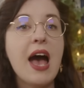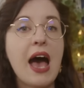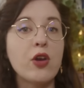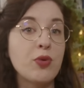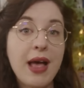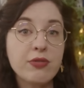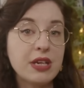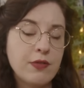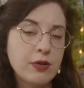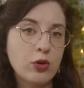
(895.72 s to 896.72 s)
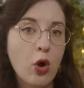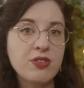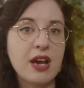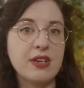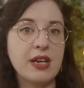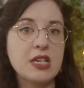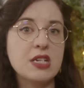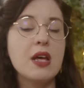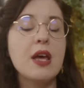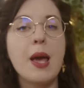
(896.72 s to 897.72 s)
and without even contacting it,
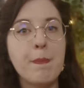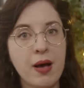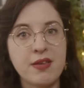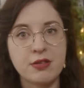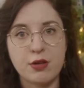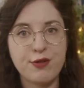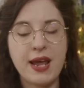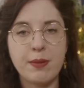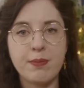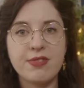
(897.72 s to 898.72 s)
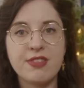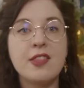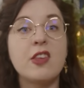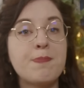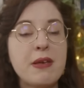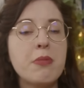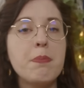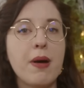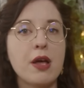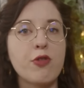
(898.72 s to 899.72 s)
it burst into flames. The
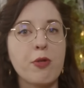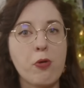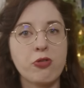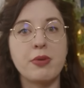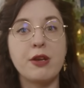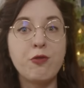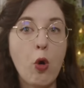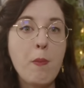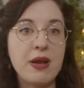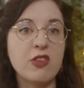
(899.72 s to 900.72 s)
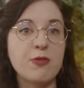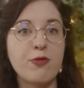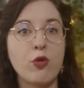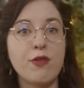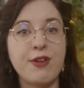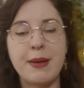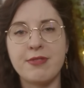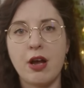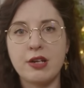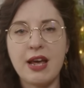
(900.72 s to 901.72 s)
specimen burned for approximately four minutes before the flames
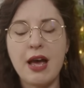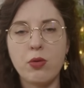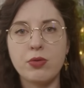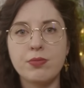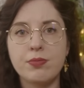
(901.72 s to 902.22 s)
died down.